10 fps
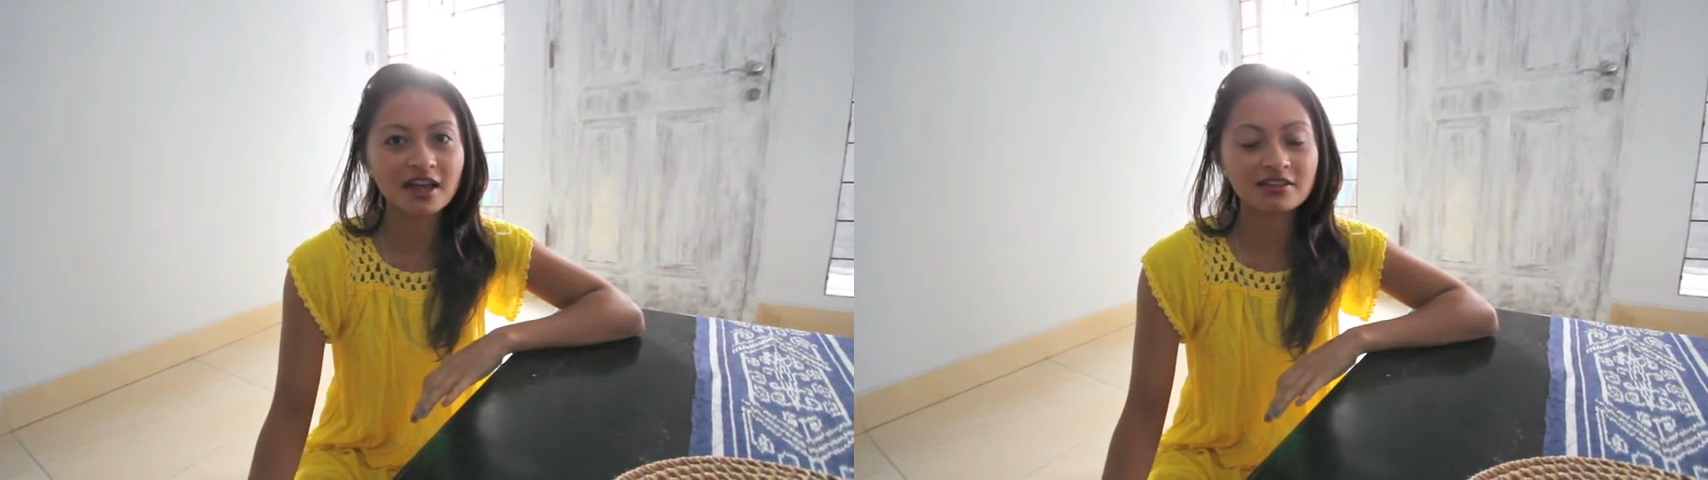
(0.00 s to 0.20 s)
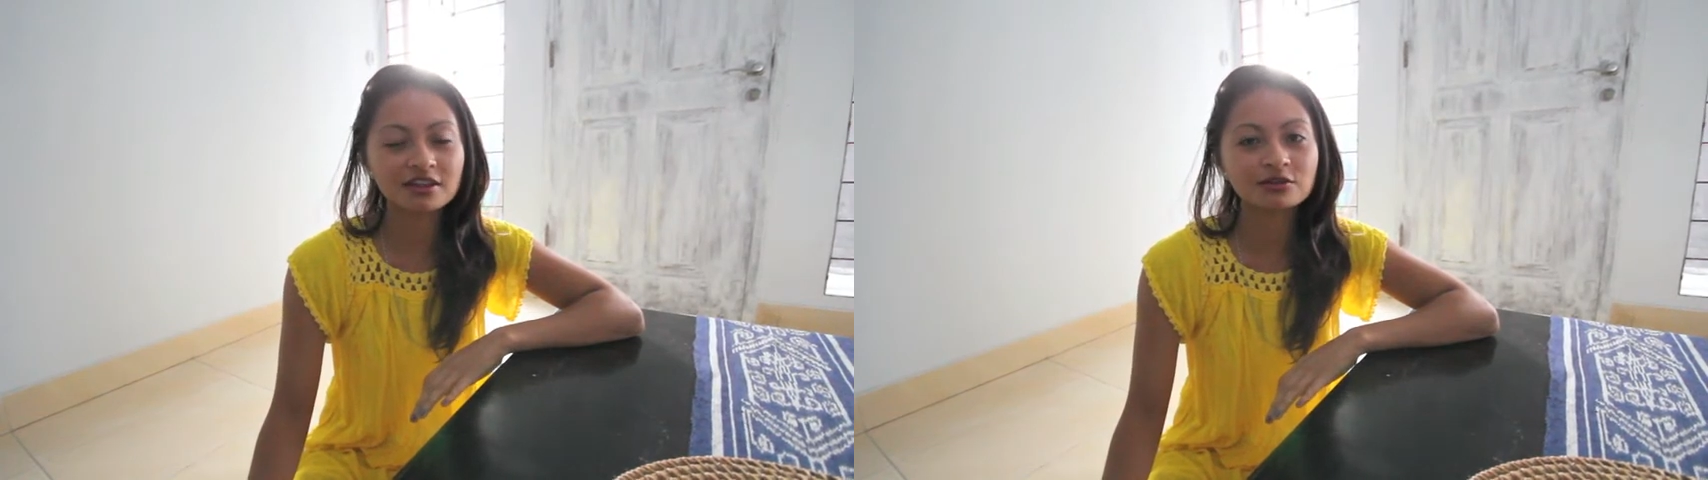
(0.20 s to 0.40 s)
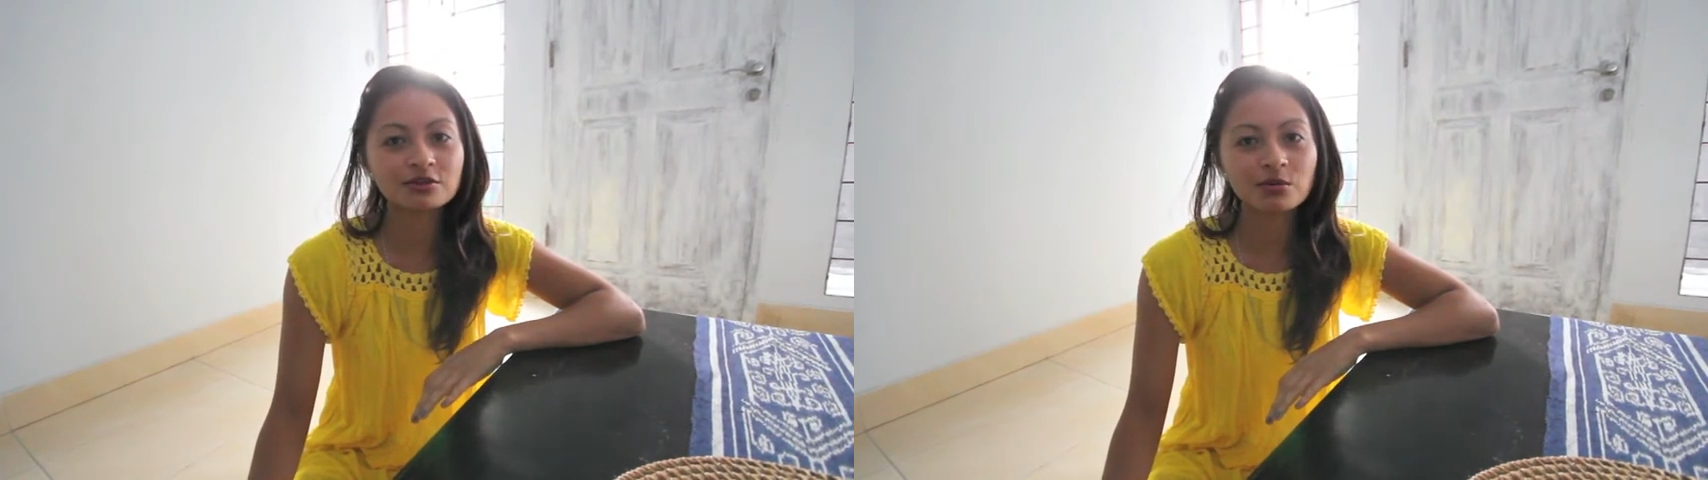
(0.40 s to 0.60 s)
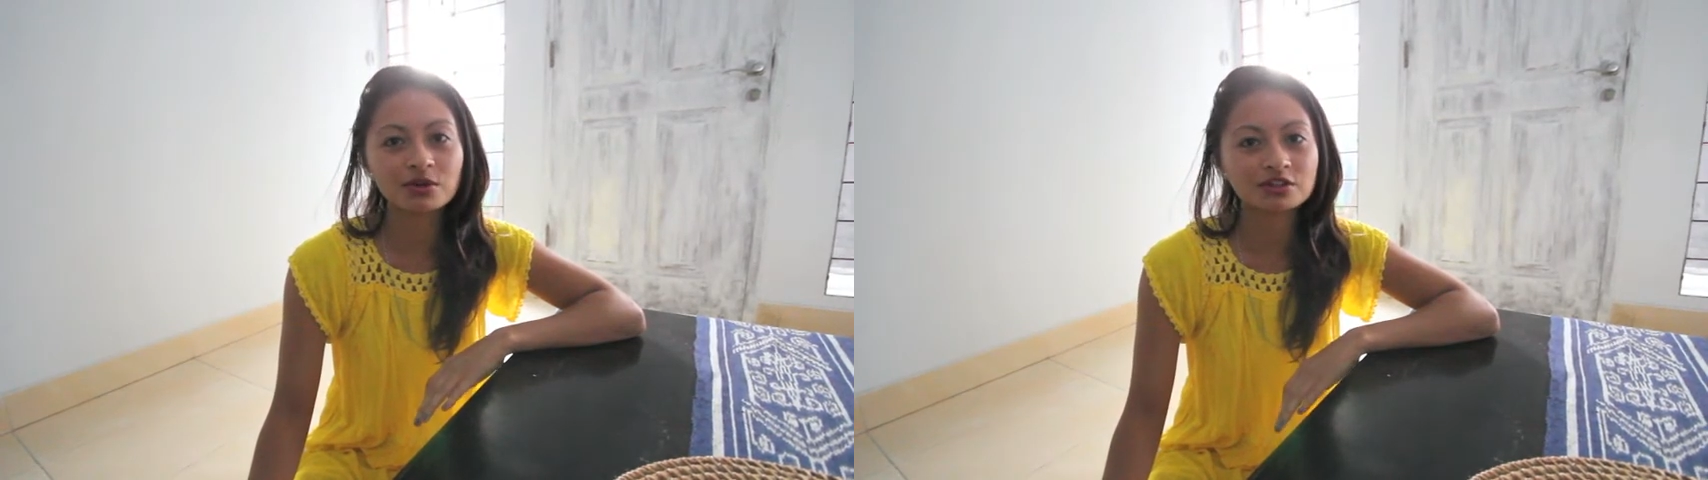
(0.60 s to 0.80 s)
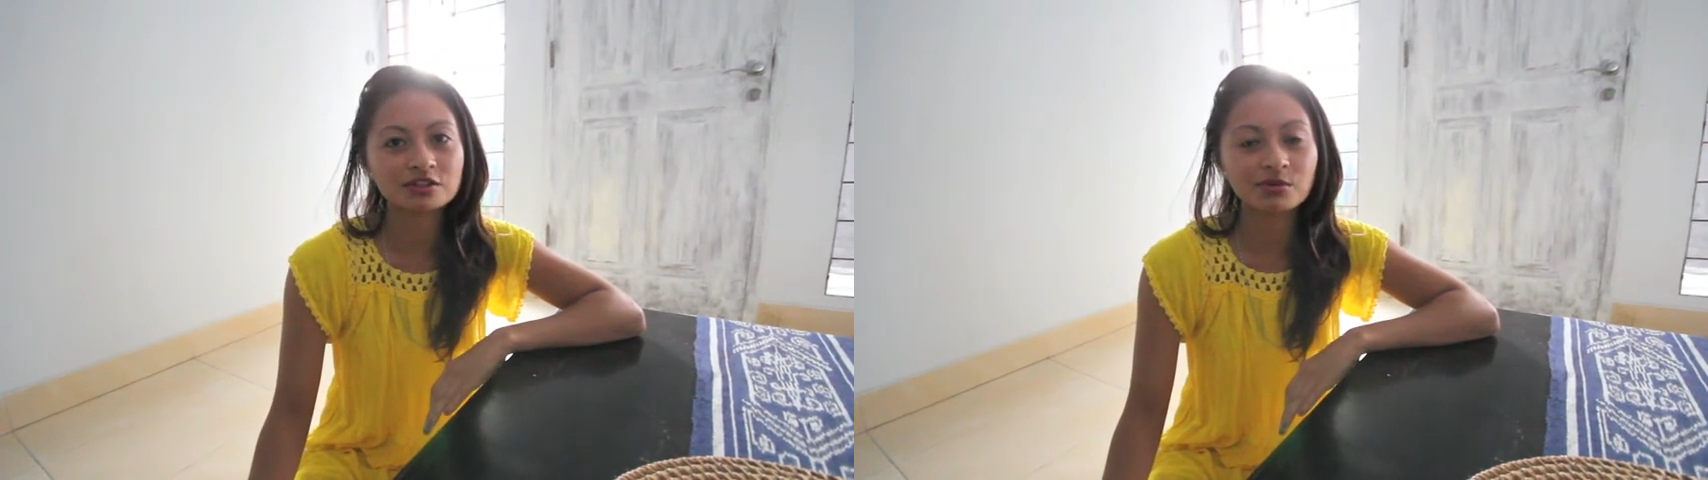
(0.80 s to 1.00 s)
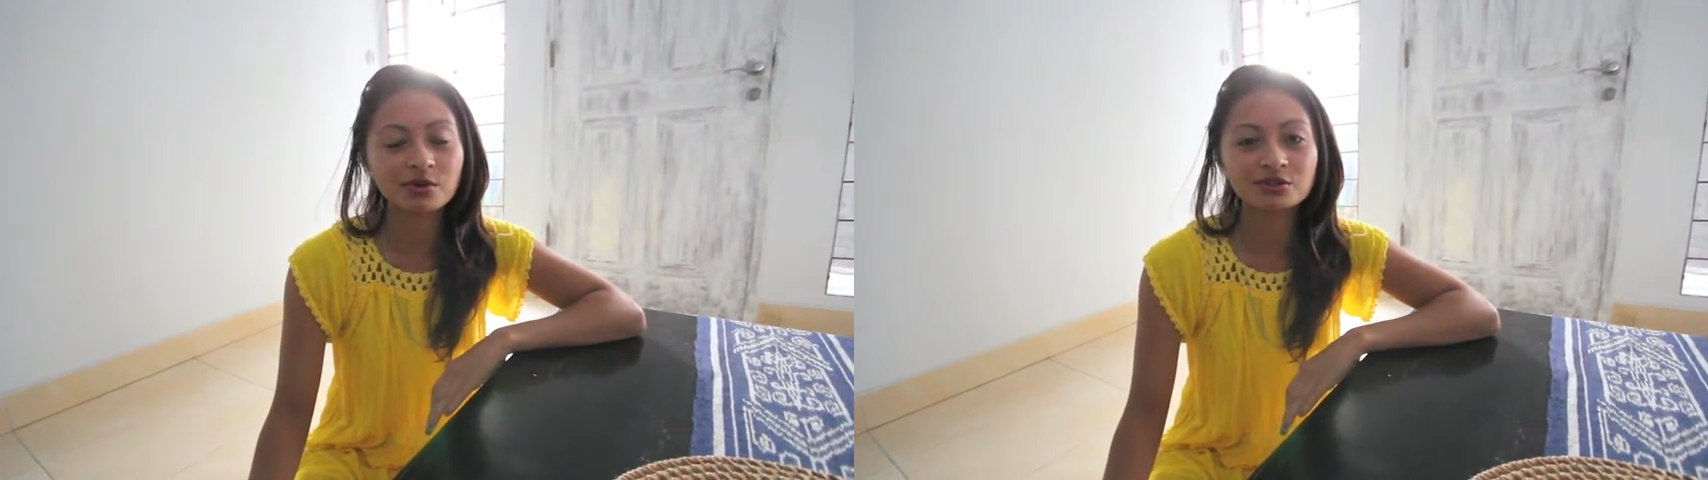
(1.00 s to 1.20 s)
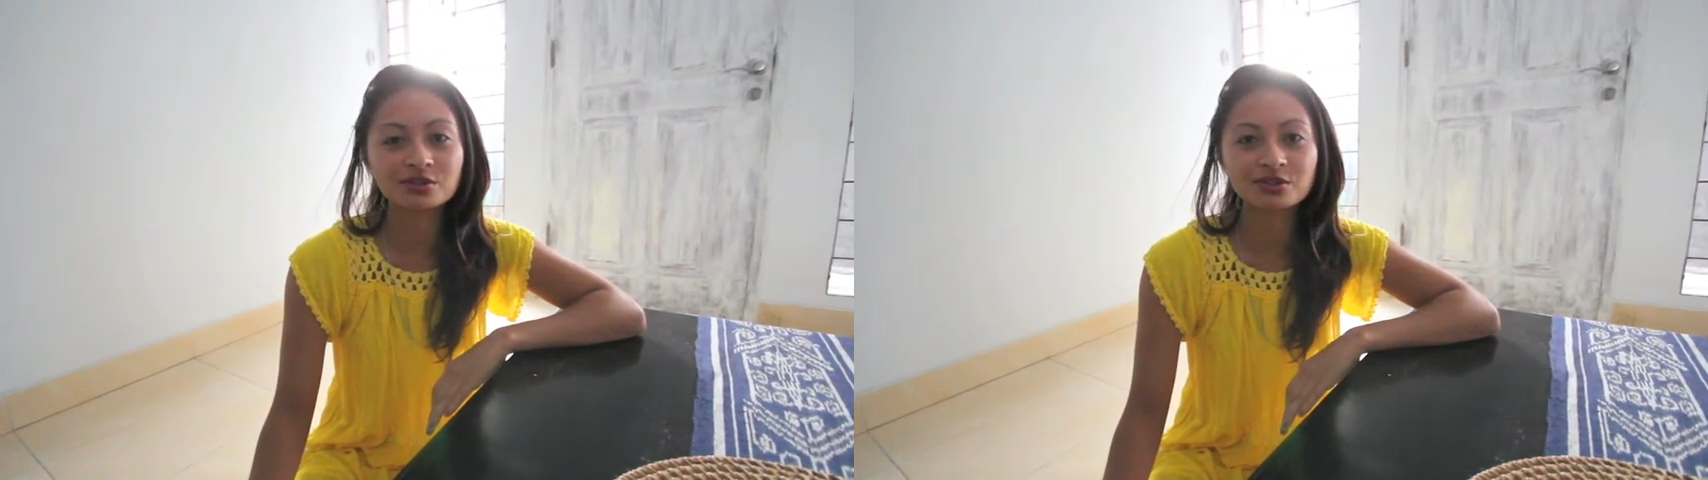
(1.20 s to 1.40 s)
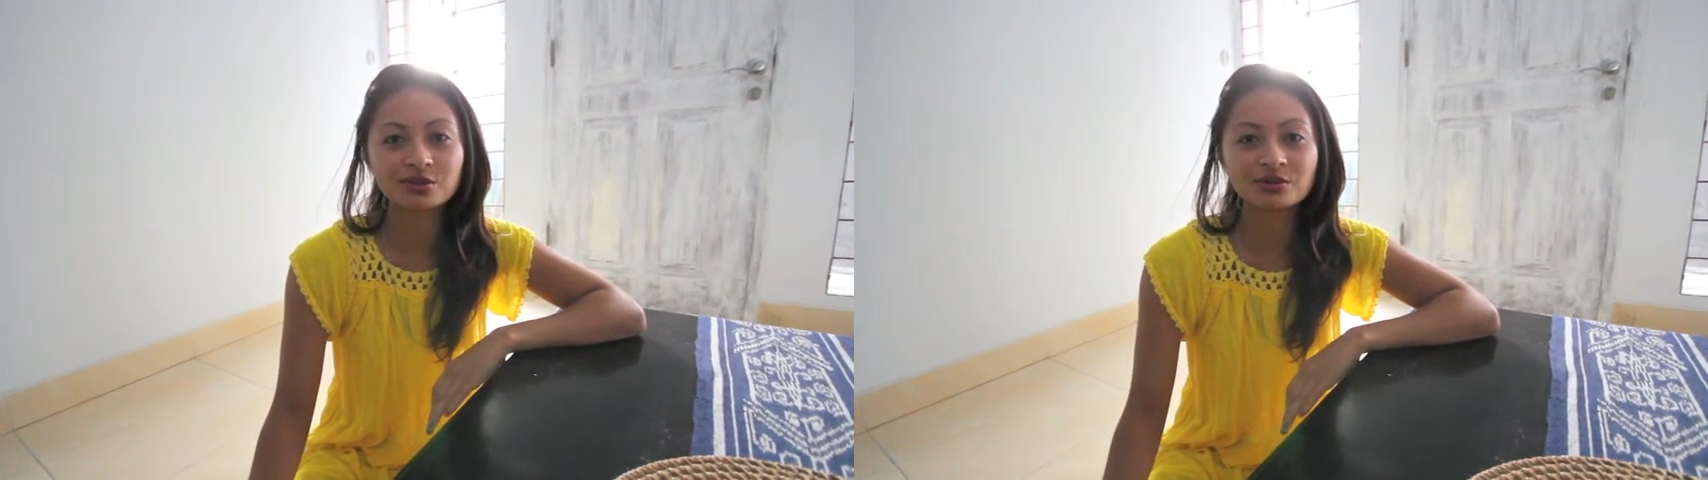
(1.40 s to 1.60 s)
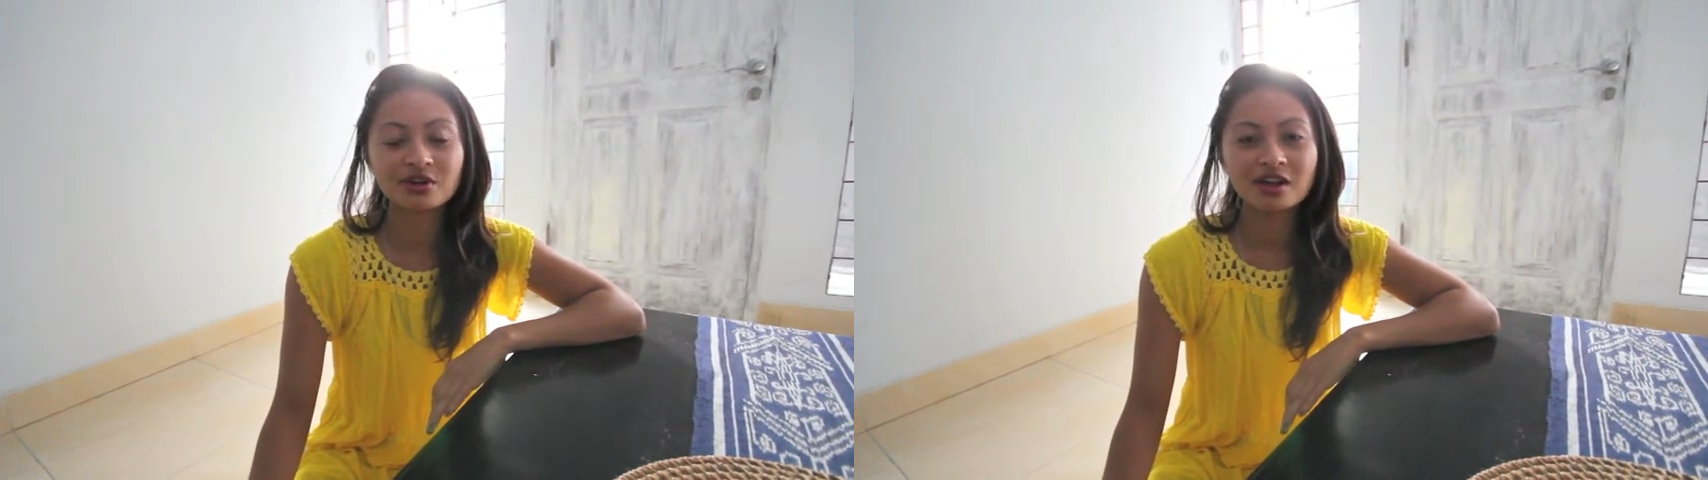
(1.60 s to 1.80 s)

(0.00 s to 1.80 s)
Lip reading: and then you'll know what you're supposed to do.